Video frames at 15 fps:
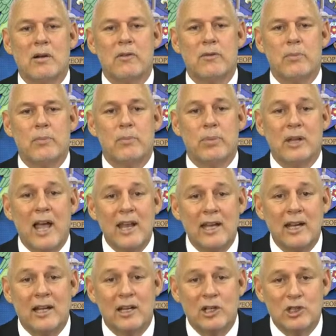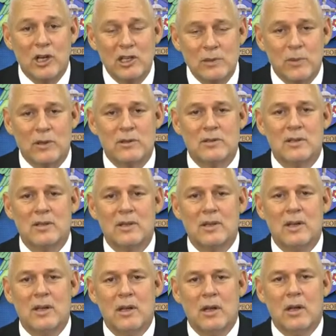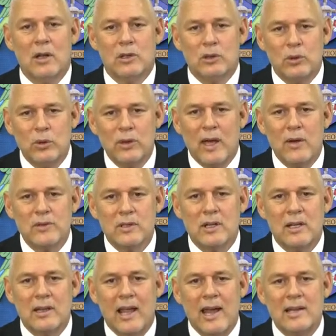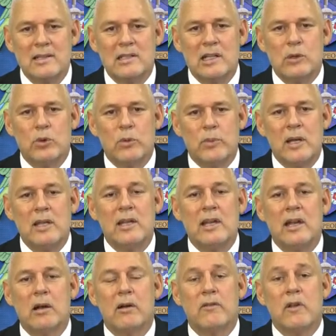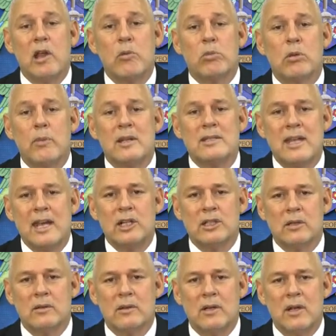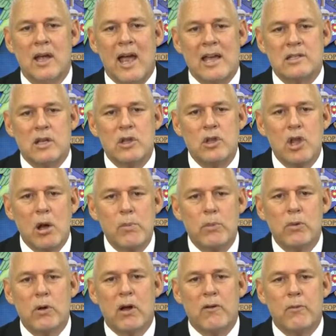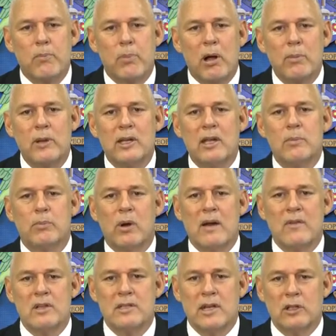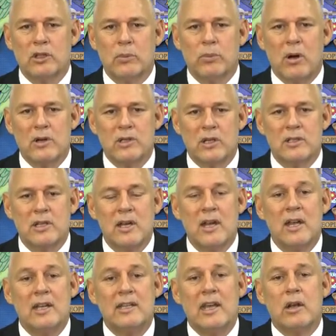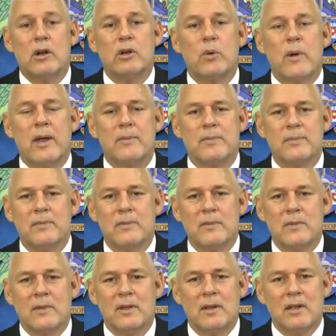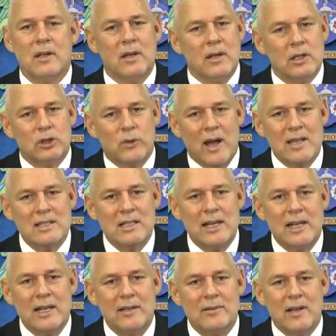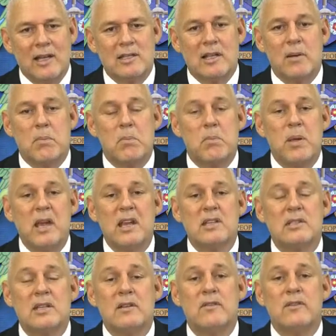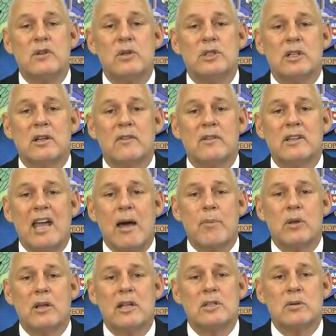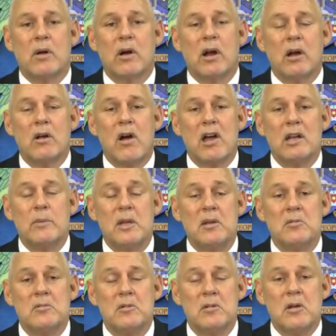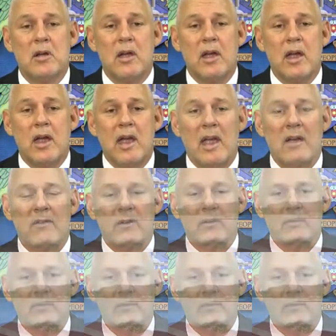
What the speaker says: of planning and adjustments, 2019 will be the year of implementation as a number of public and private sector projects get underway, translating into the biggest infusion of capital into our economy ever.